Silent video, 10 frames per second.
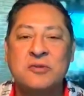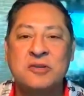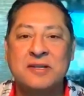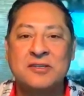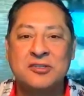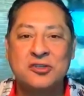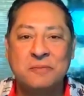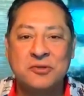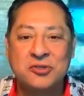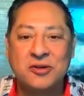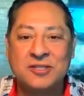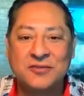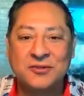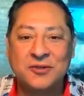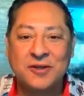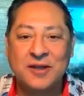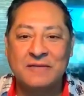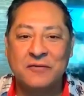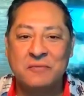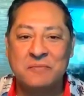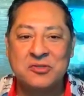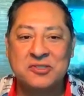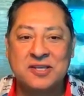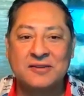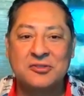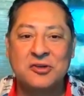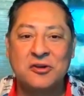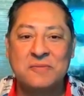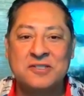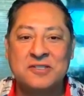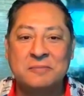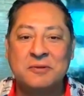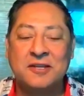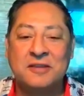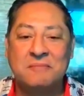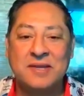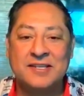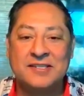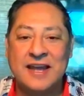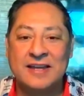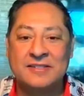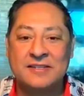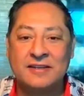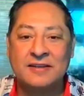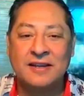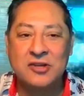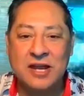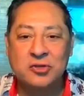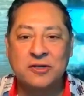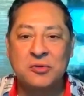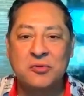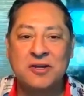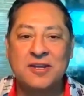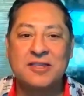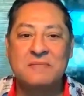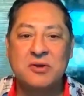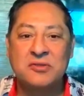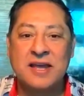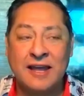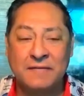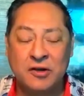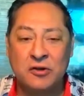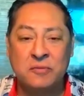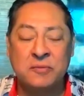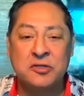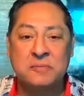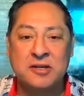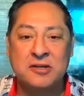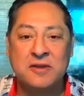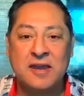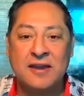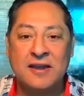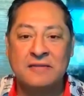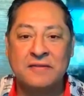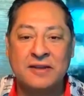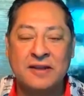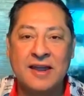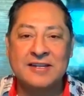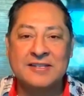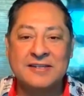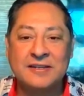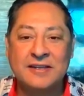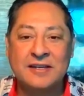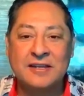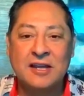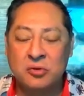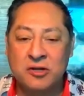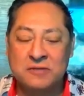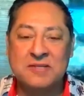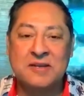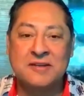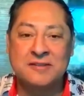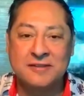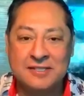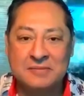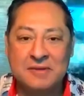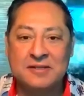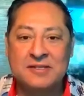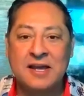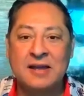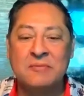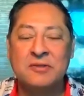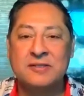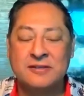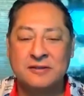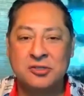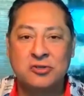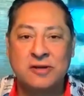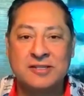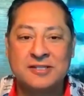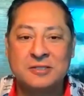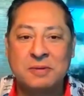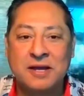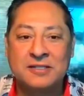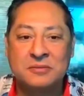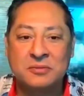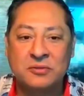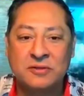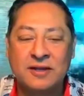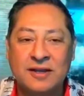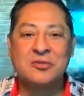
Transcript: home can be super stressful. And for most sellers, your home is typically the biggest asset. So naturally, you want to get the most out of your home, the most money you can out of it. And ideally, you want it to be done in the least amount of time with as little stress as possible.